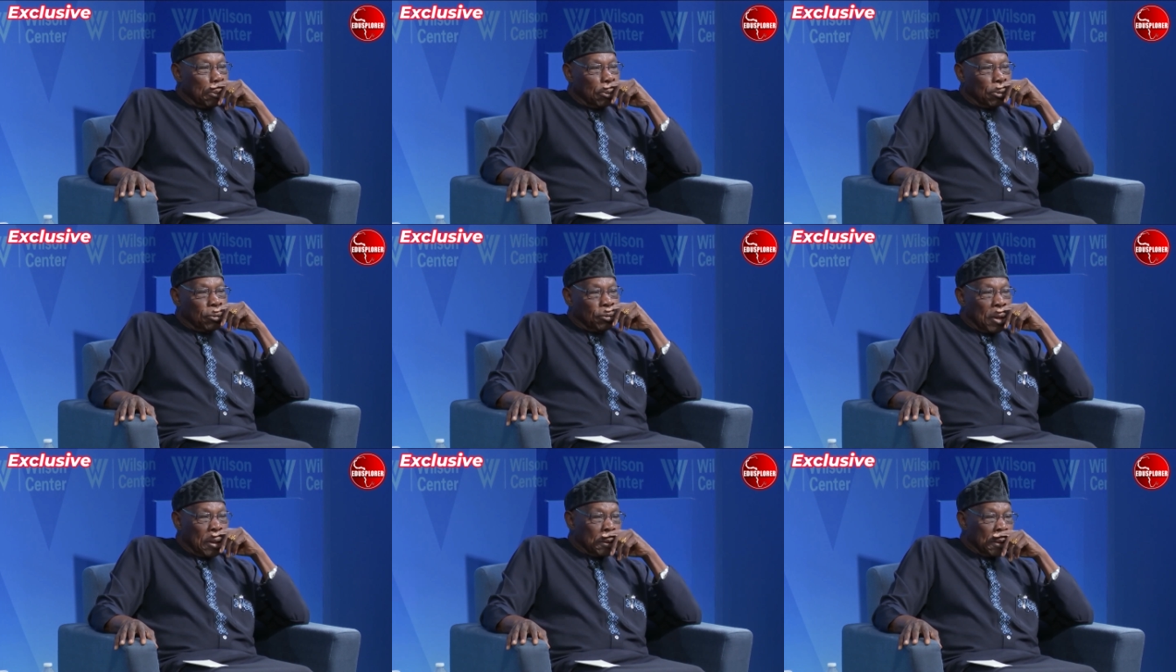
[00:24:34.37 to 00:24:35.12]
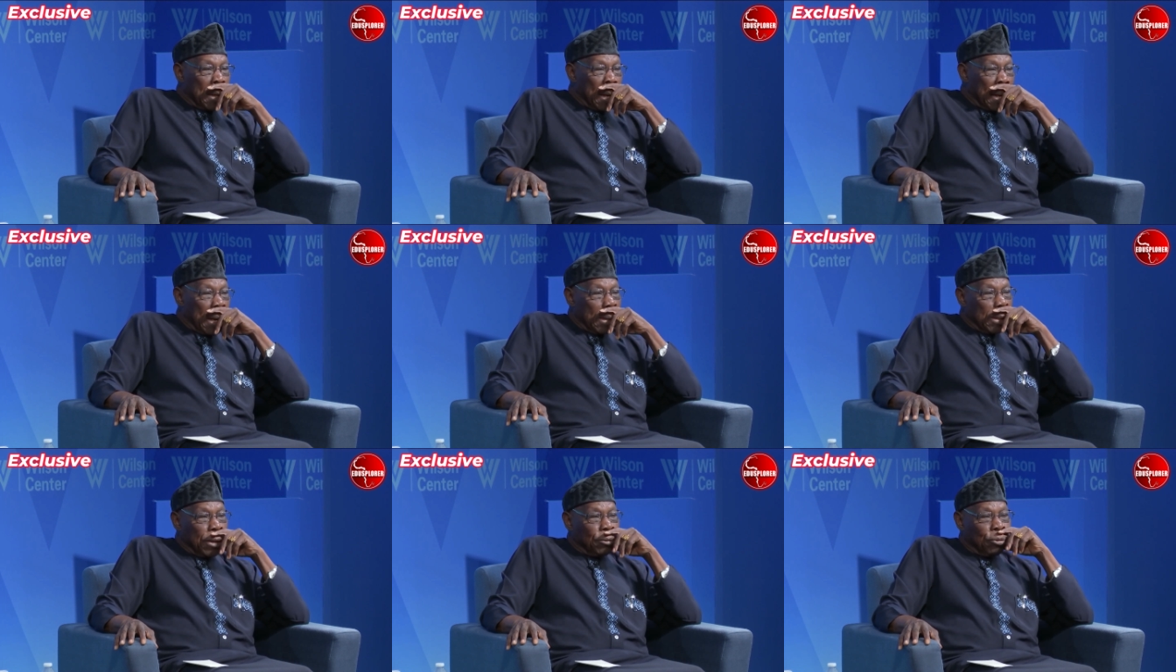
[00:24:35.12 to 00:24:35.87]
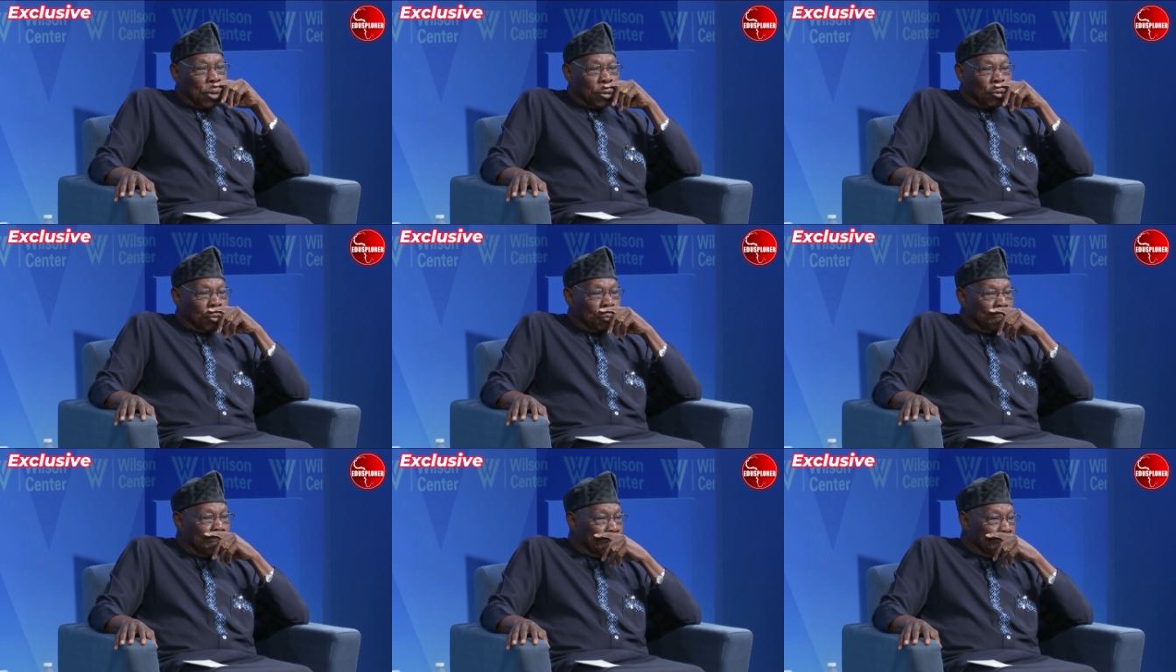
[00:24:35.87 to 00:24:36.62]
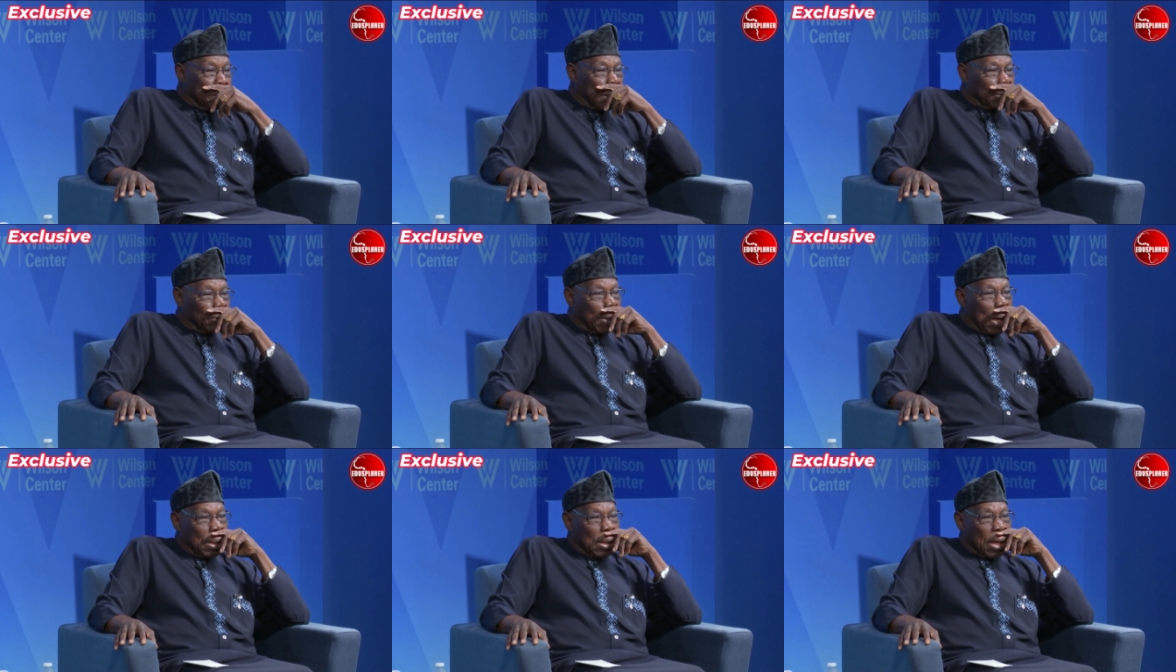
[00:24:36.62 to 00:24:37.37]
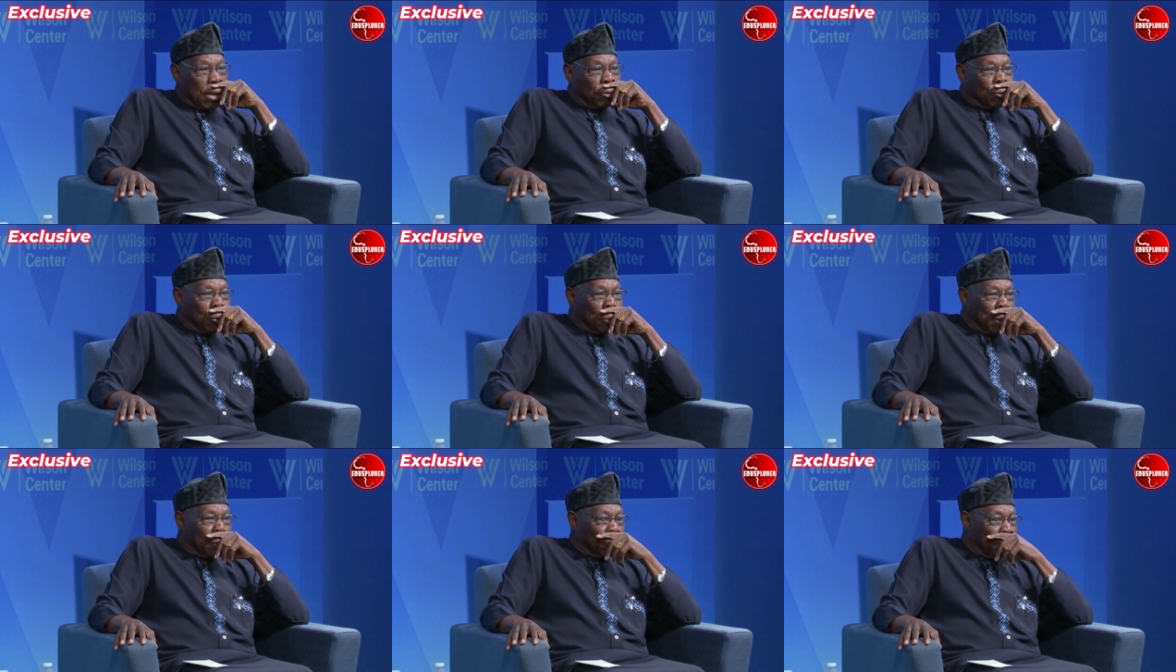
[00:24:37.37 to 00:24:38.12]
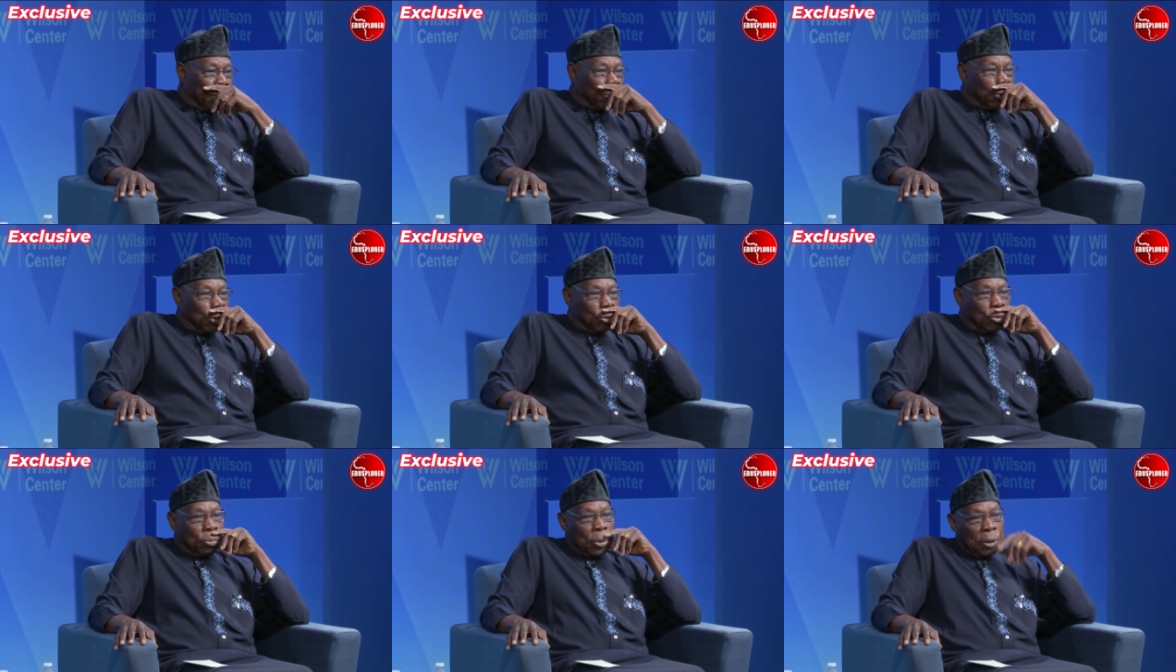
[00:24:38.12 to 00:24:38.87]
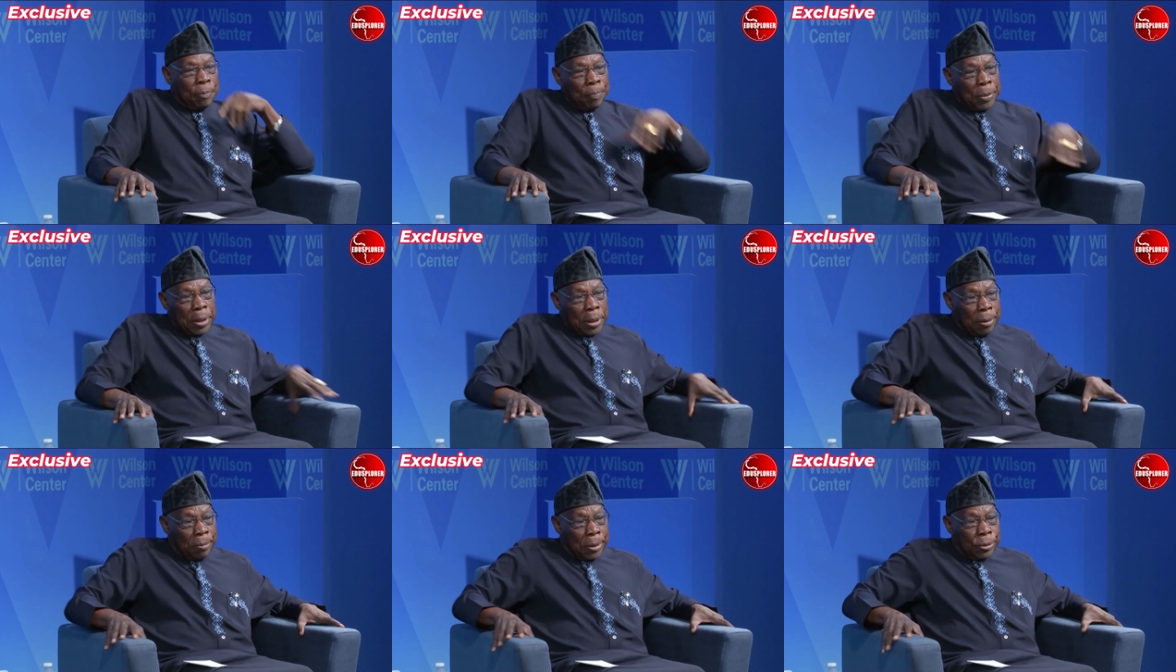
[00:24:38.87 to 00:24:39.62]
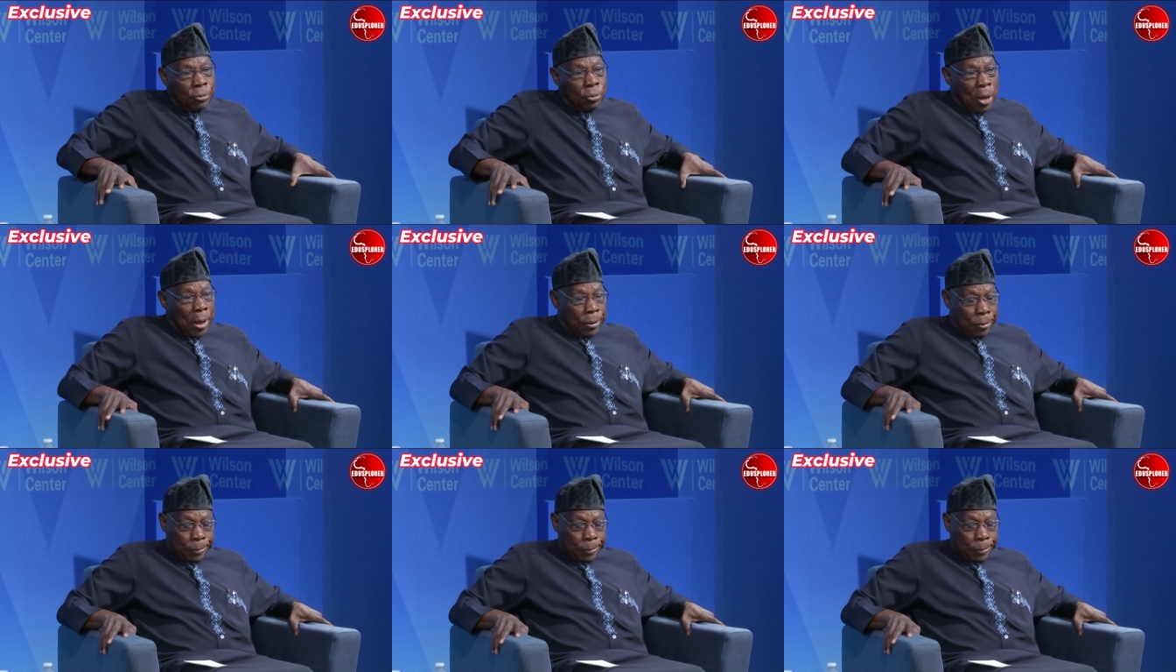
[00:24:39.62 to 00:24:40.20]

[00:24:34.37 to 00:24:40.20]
sent an SOS message to me, and I went to Cairo.